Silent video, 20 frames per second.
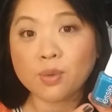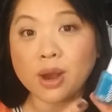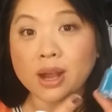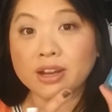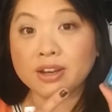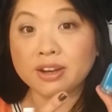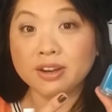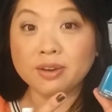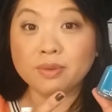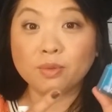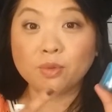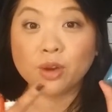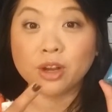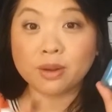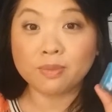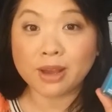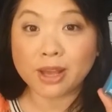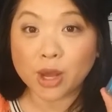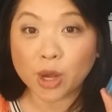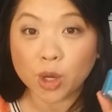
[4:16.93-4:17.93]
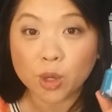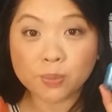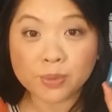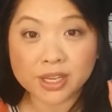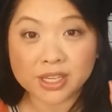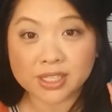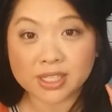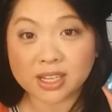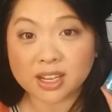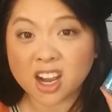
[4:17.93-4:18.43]
wanted one of my own
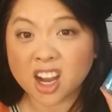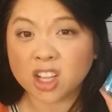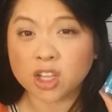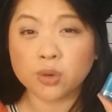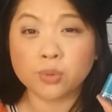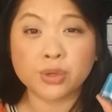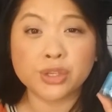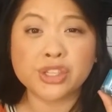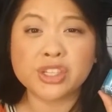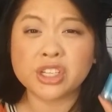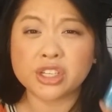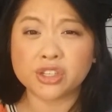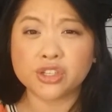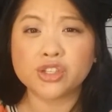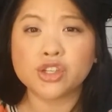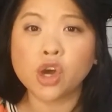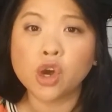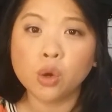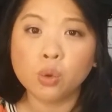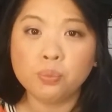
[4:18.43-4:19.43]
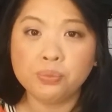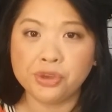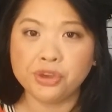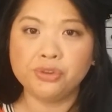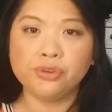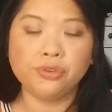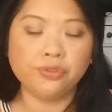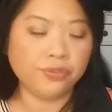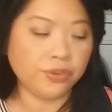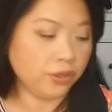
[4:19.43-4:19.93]
because the color was just so
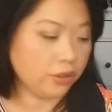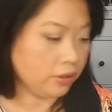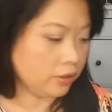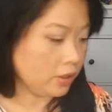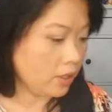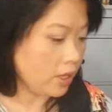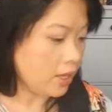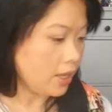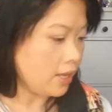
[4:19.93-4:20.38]
beautiful